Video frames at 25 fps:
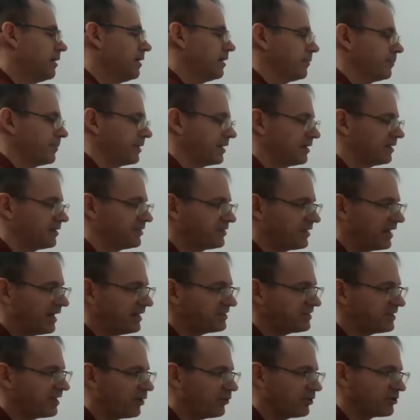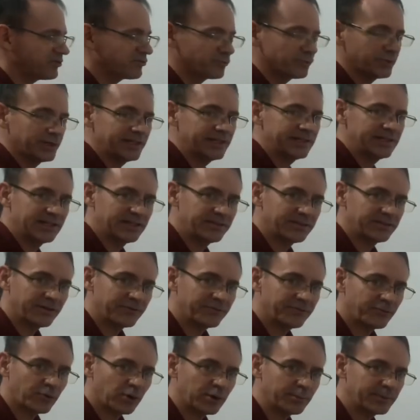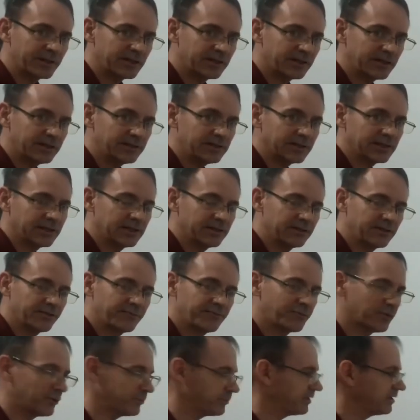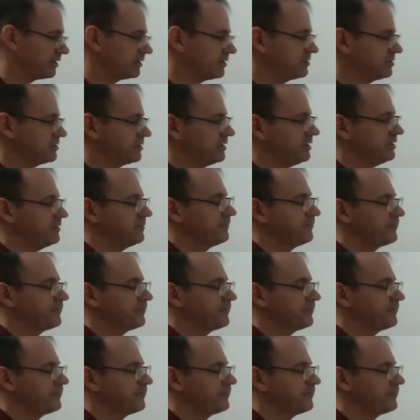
because that's how it's written in the formula sheet.